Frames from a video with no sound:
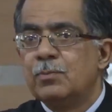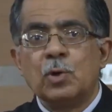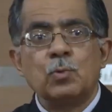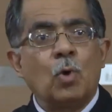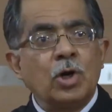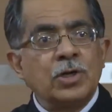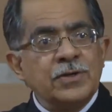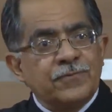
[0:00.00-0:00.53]
But
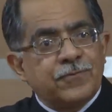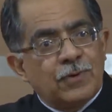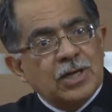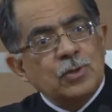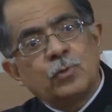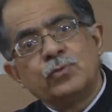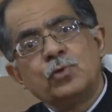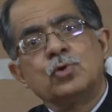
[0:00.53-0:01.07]
what if
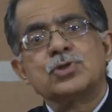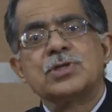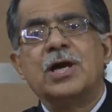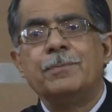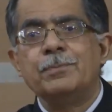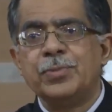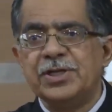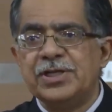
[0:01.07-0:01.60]
one of those
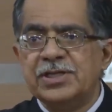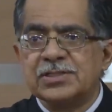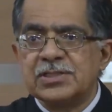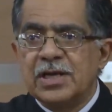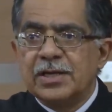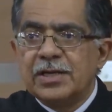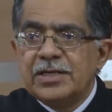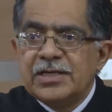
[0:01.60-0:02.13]
companies
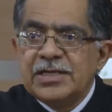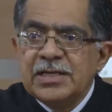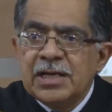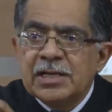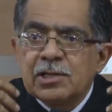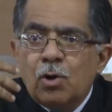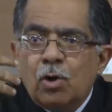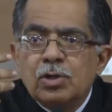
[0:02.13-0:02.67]

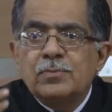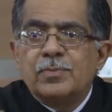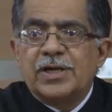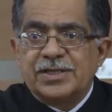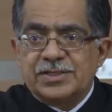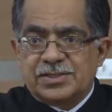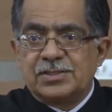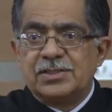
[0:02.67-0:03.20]

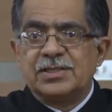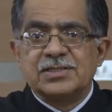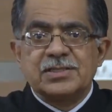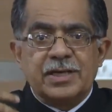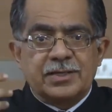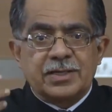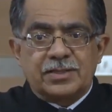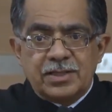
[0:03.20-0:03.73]
de-anonymized this
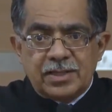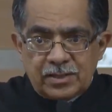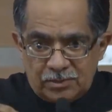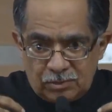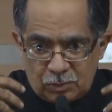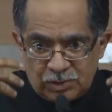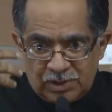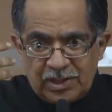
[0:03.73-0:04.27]
data? They
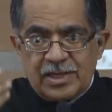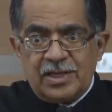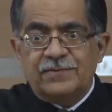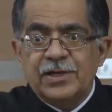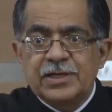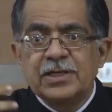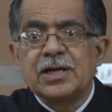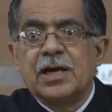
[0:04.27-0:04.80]

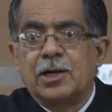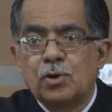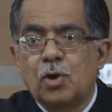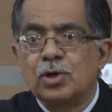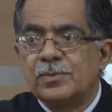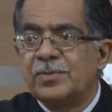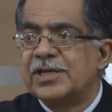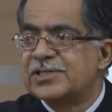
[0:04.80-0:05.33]
gave it in an
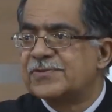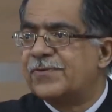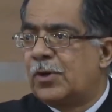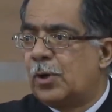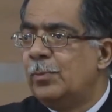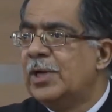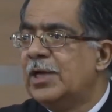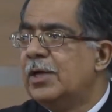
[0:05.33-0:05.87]
anonymized
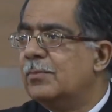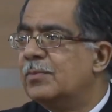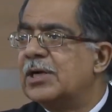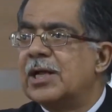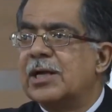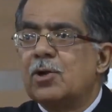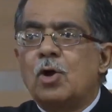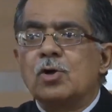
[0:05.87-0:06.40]
form,
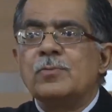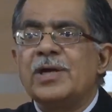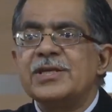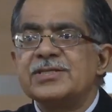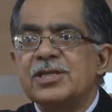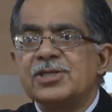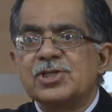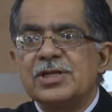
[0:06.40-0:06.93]
but
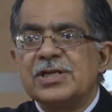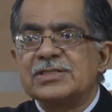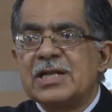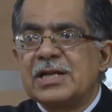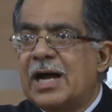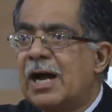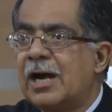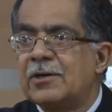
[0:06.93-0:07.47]
anonymization is
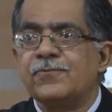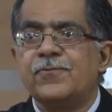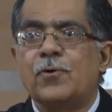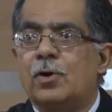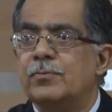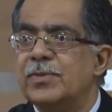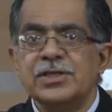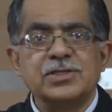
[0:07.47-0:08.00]
an art
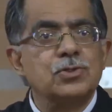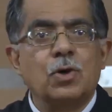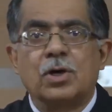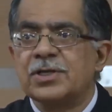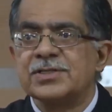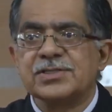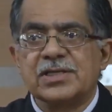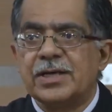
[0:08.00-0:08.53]
form. It's
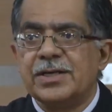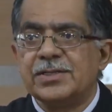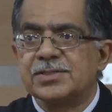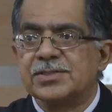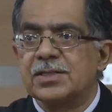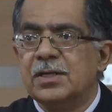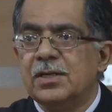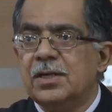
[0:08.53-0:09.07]
not a
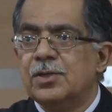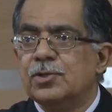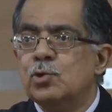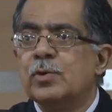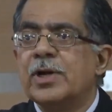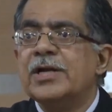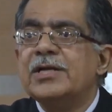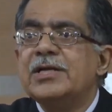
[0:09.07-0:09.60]
science.
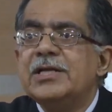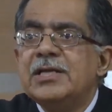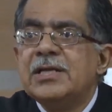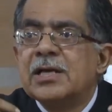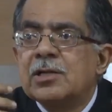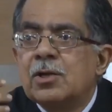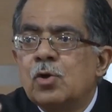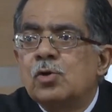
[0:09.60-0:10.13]
You can
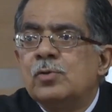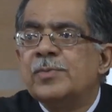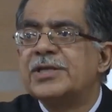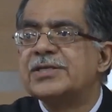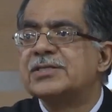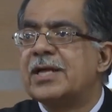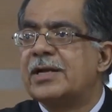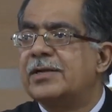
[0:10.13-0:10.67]

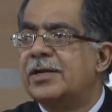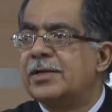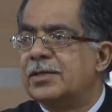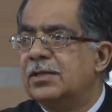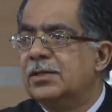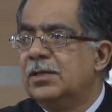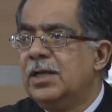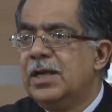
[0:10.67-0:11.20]
de-anonymize that
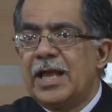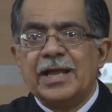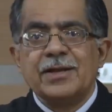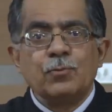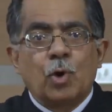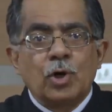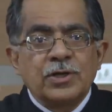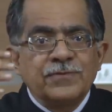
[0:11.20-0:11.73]
data.
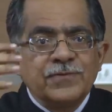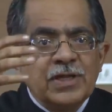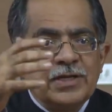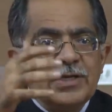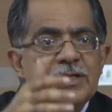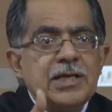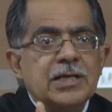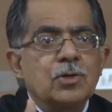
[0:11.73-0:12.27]
And what if they
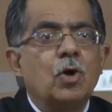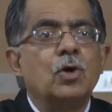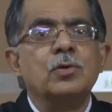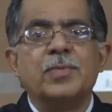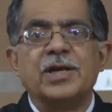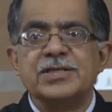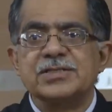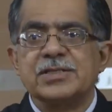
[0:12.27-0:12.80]

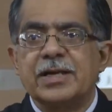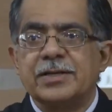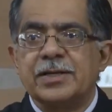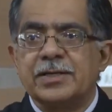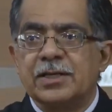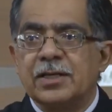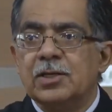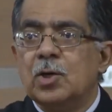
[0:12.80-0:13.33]
de-anonymize that
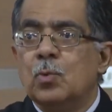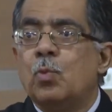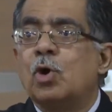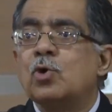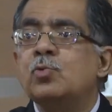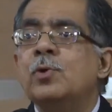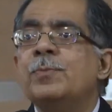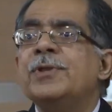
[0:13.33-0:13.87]
data?
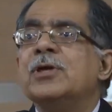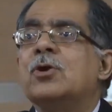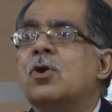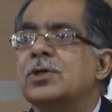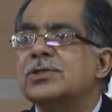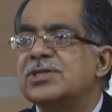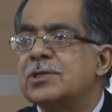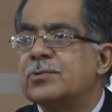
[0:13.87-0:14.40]
What would be the
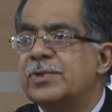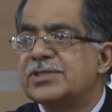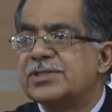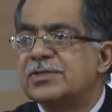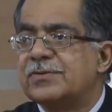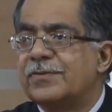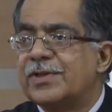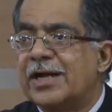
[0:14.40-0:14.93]

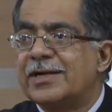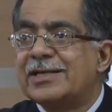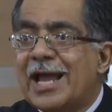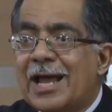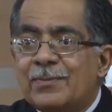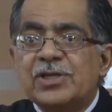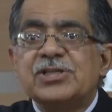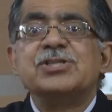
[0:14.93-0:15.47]
consequences of that?
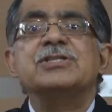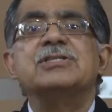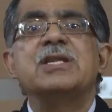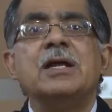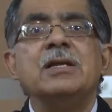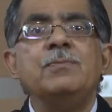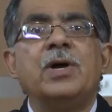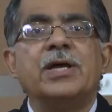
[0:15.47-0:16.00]
Damage is
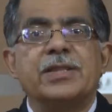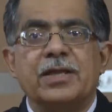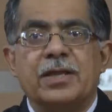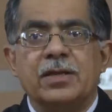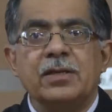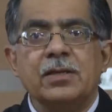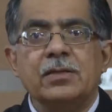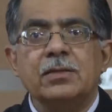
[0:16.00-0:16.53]
done by that.